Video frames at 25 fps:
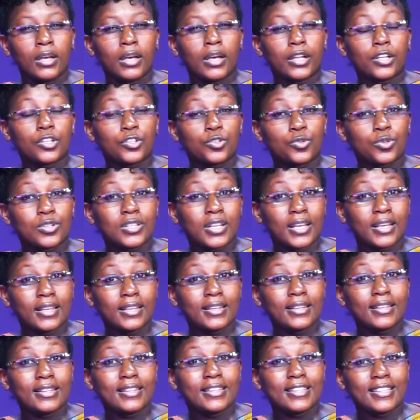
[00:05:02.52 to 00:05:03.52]
And
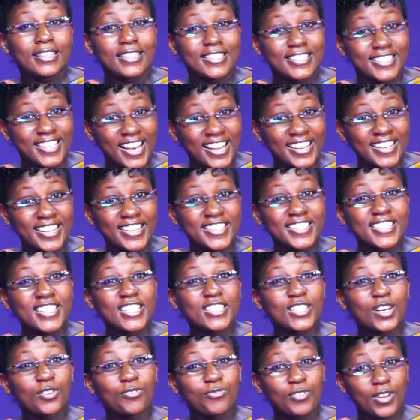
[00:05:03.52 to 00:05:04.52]
today Janet
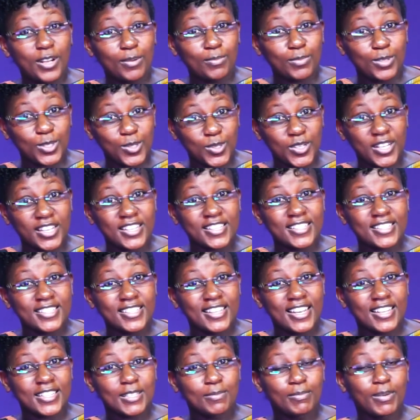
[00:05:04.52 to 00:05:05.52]
is a film student
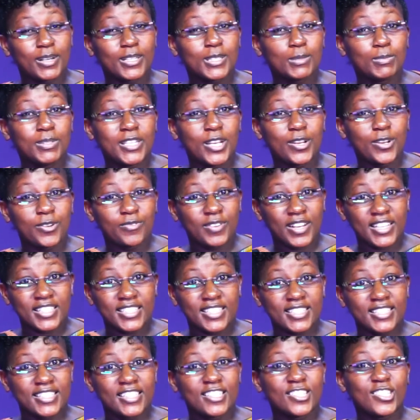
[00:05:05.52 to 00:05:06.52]
at Multimedia
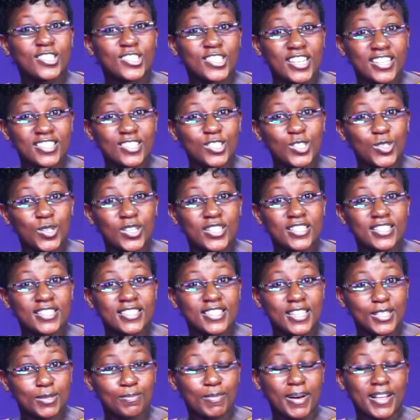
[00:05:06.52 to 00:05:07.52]
University. She just joined
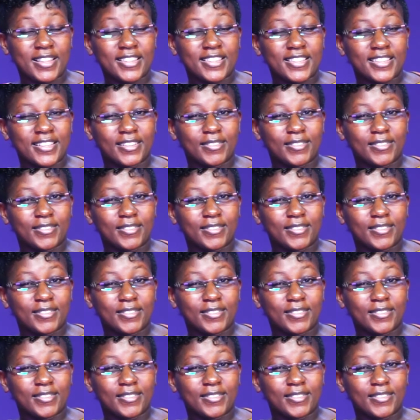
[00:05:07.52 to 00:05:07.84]
this month.